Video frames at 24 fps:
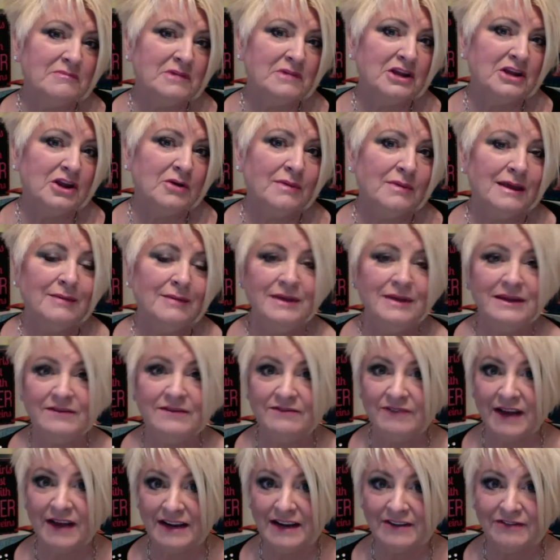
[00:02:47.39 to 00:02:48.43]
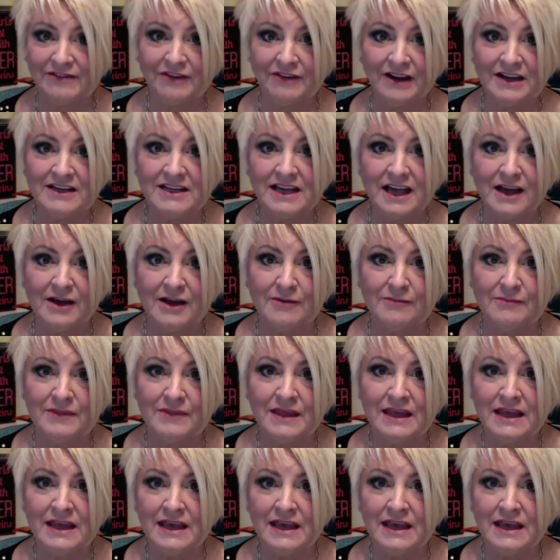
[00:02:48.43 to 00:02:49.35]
you know, maybe invite a friend to come.